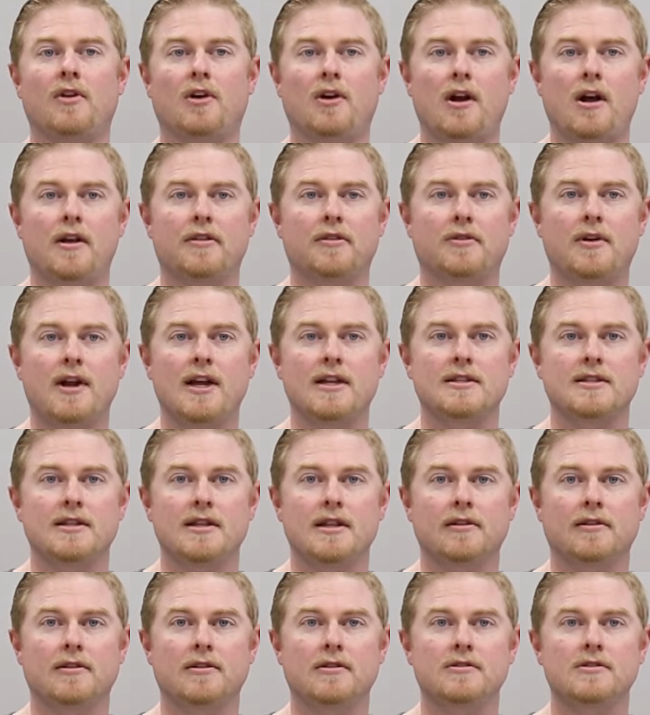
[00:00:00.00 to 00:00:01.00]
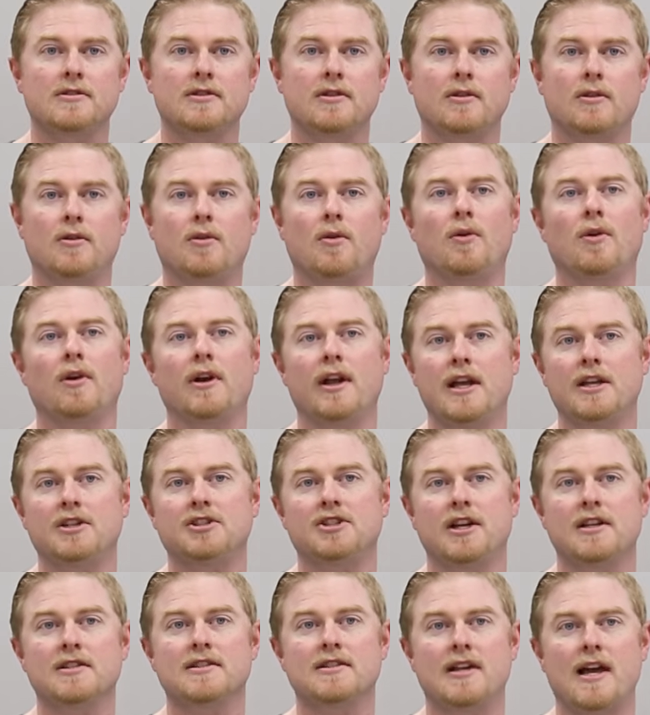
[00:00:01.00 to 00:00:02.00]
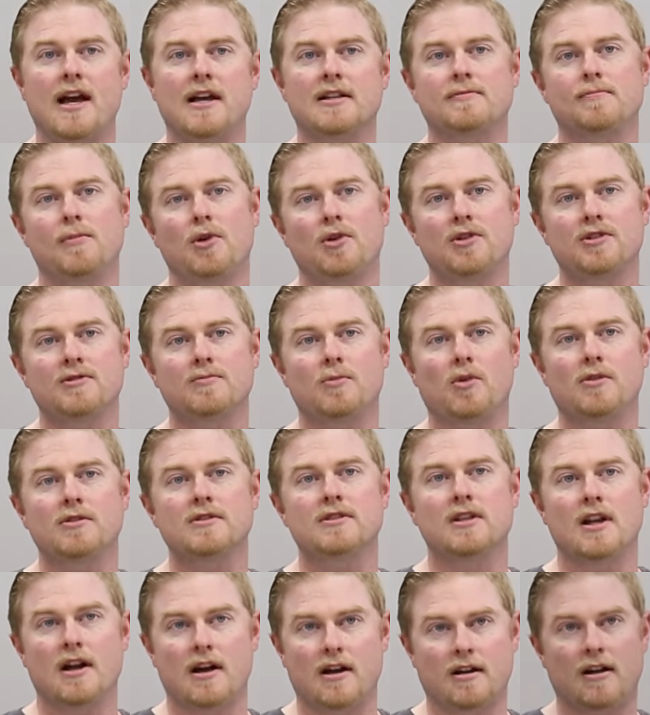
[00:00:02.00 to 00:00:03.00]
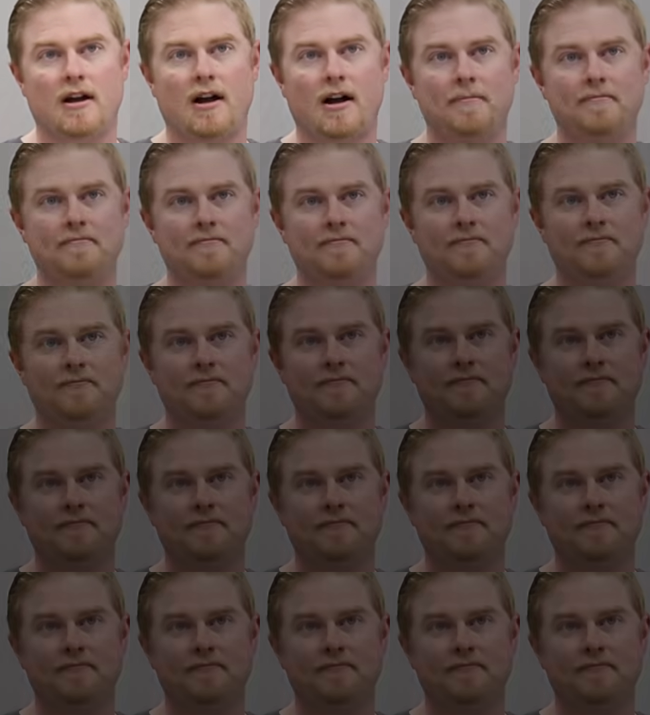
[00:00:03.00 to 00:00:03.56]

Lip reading: our authorized dealers or hs-motorsports.com.